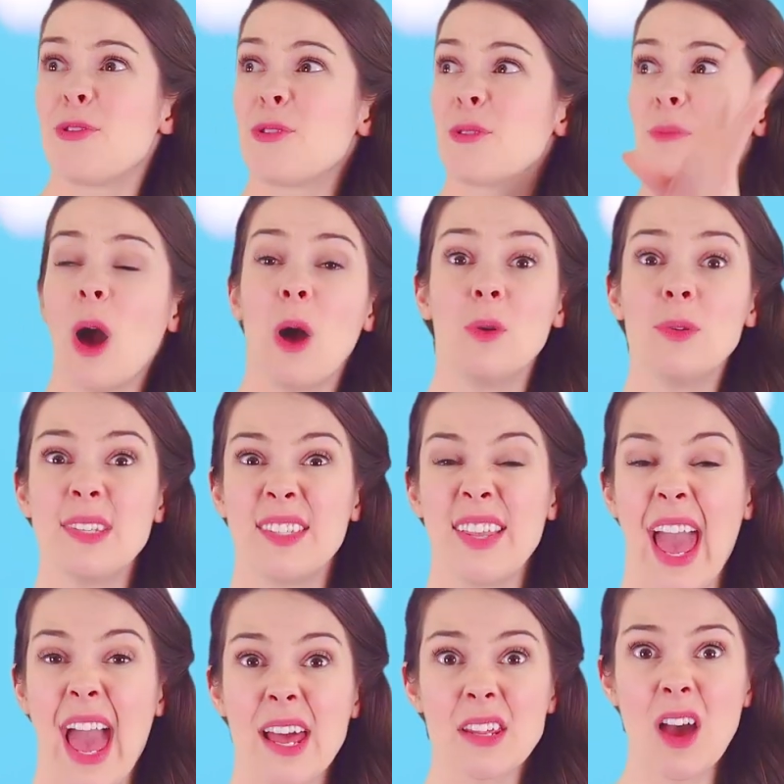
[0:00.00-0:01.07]
throw
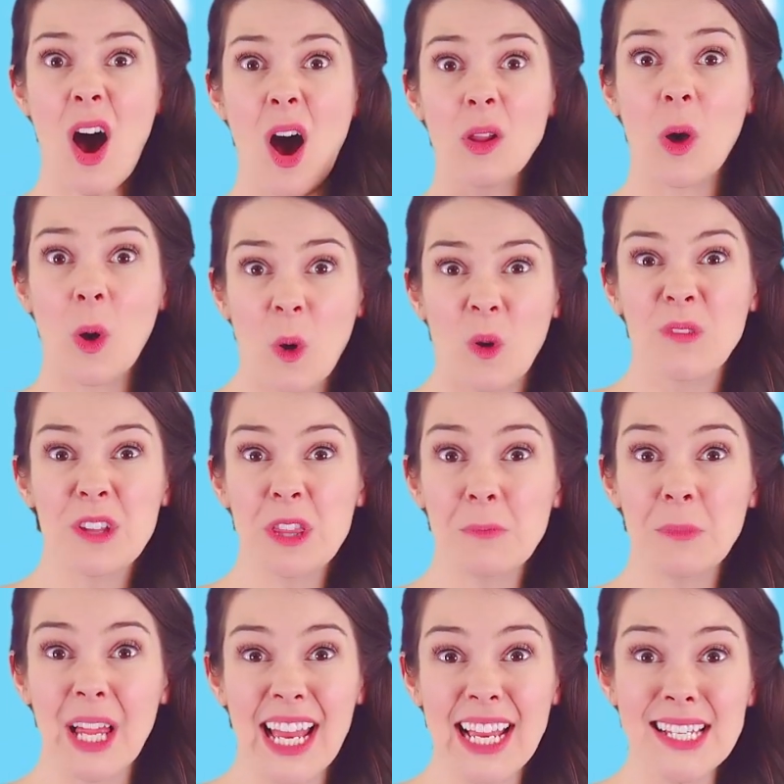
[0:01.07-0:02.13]
sand all over the
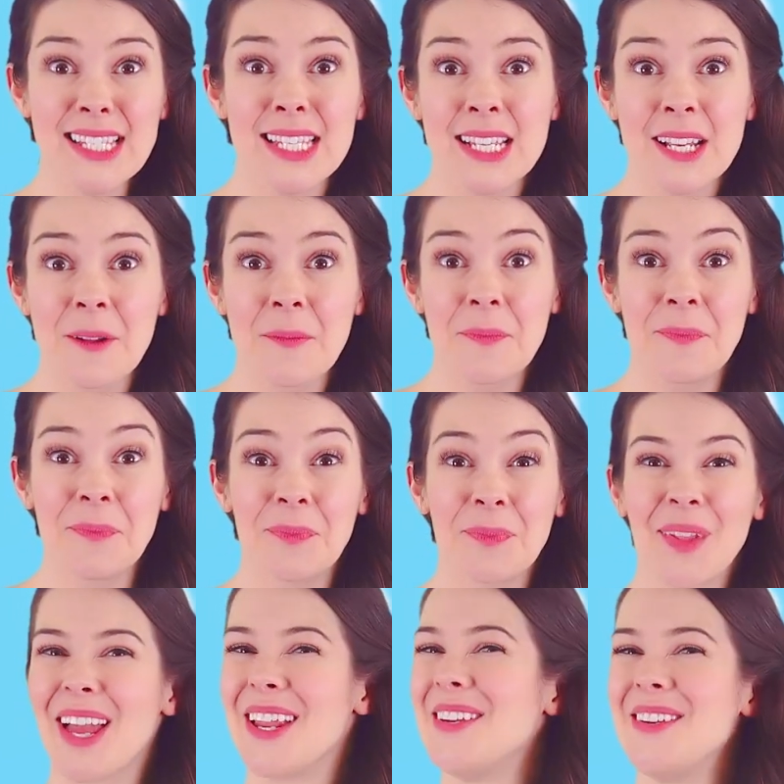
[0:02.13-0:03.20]
place?
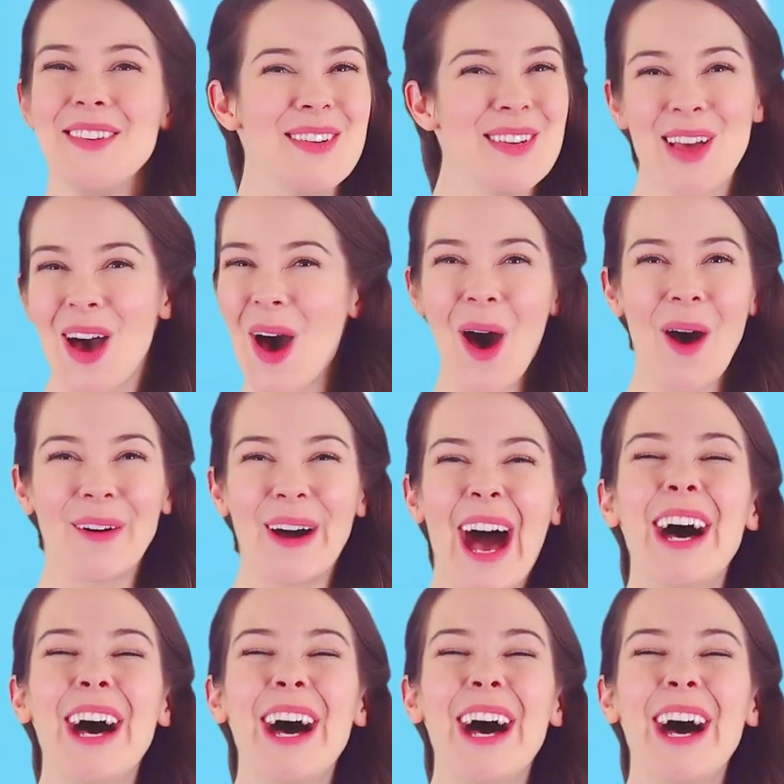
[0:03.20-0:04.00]
No,